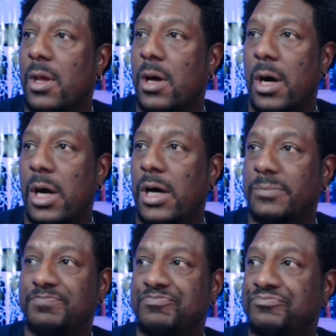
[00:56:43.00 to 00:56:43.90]

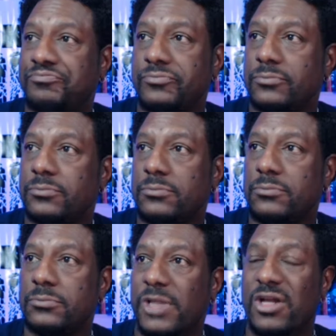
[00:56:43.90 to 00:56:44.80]

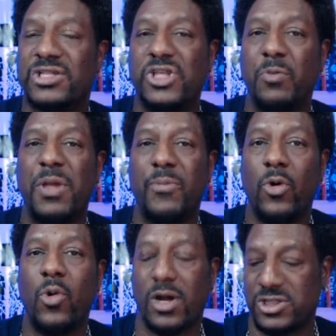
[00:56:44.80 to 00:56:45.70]
There are still people
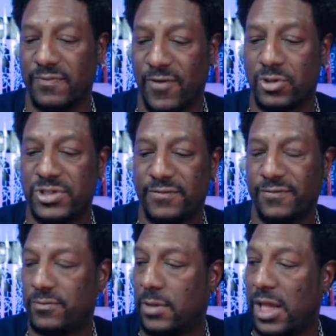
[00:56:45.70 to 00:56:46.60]
who are subversive
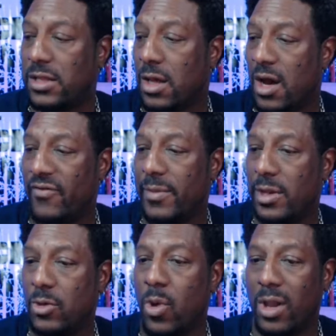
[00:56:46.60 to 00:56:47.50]
in the government,
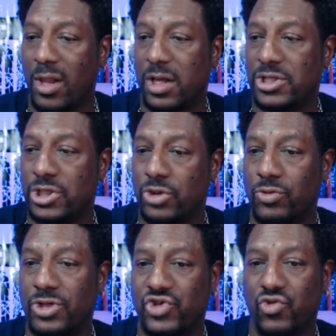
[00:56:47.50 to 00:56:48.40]
who are looking to do
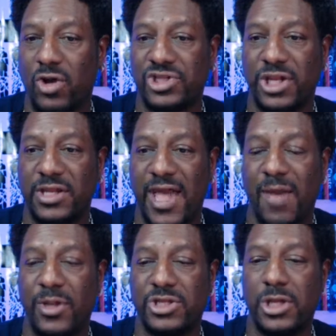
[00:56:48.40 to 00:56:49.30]
destruction and
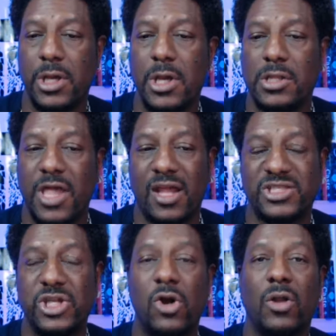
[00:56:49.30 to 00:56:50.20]
damage, that are
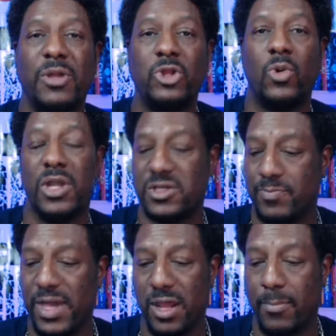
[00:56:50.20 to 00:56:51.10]
still gonna be doing his
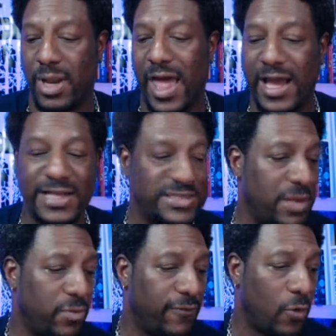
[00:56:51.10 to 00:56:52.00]
bidding. But like I
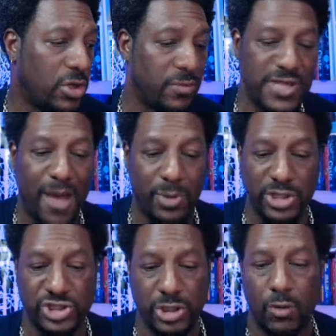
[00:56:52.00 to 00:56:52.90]
said before at the top of this
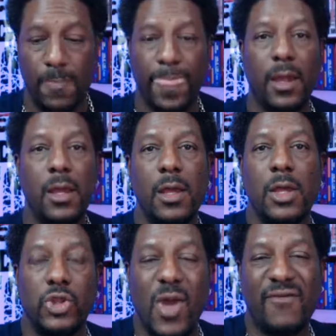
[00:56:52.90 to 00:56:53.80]
show,
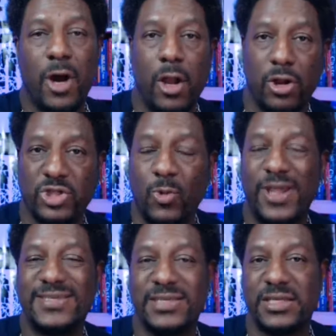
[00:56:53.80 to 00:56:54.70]
you have
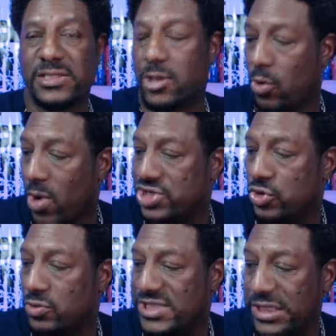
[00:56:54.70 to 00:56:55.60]
126
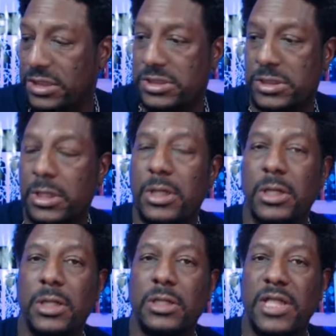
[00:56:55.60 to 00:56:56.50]
congressional seats
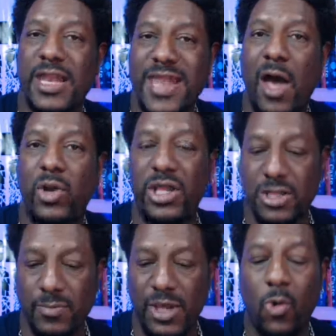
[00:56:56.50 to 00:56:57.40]
that now need
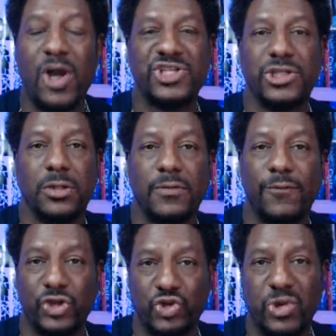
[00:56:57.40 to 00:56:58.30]
to be questioned
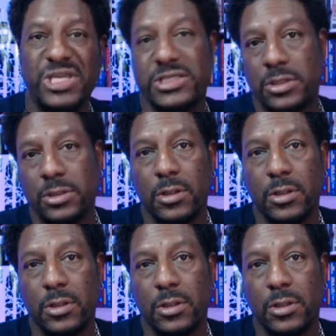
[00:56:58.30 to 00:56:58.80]
for treason